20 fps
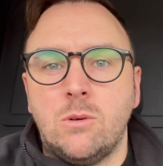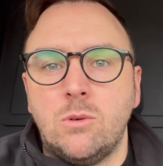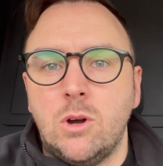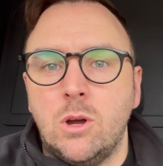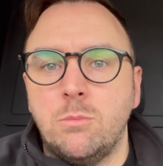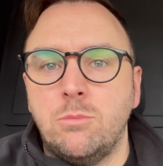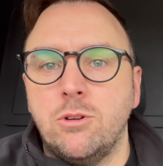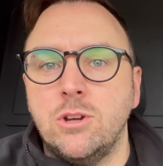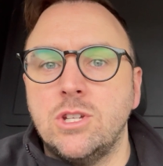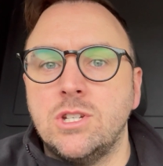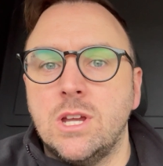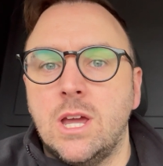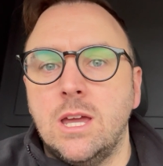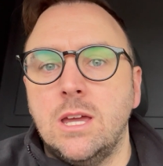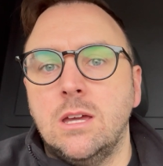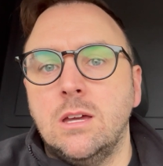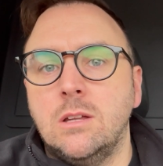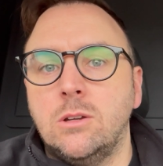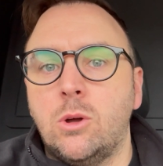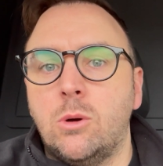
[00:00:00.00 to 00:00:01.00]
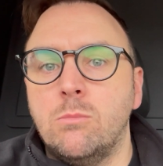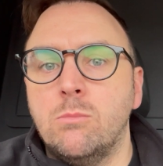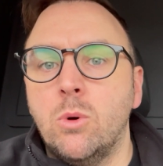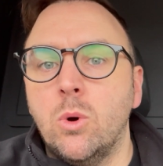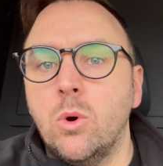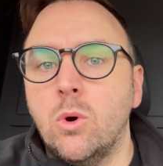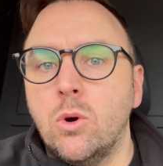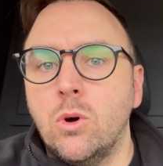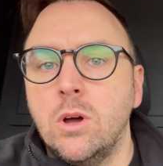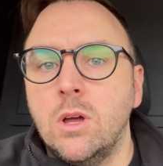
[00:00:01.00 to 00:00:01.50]
I appreciate it a lot
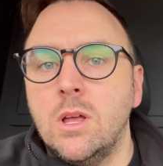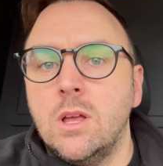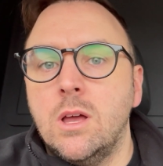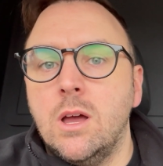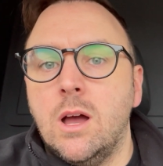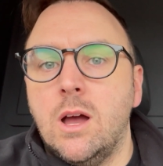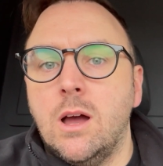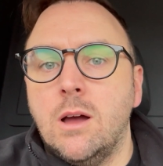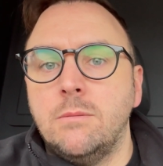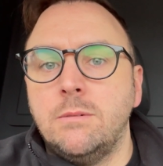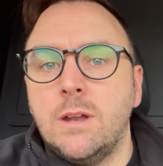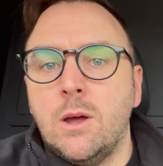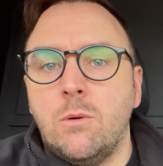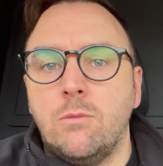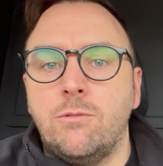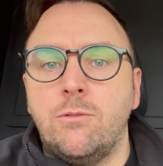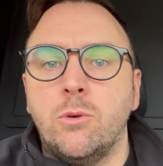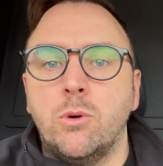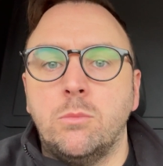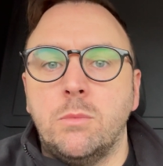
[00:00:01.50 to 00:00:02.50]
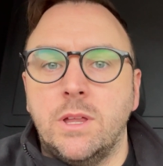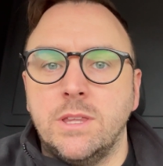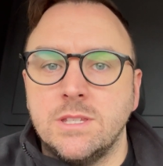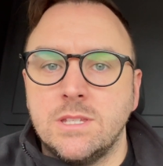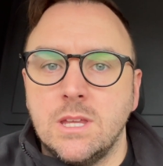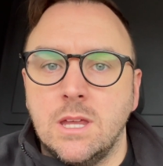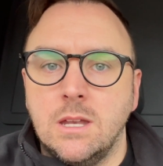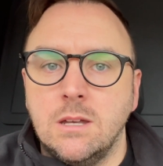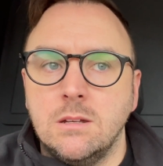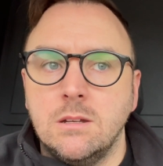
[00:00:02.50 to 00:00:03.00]
more. Now I'm 4 months
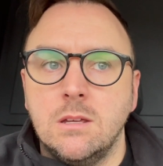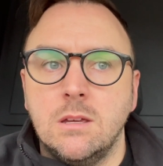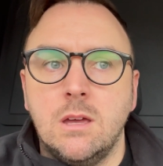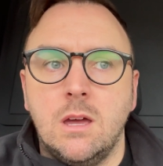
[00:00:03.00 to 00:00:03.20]
in.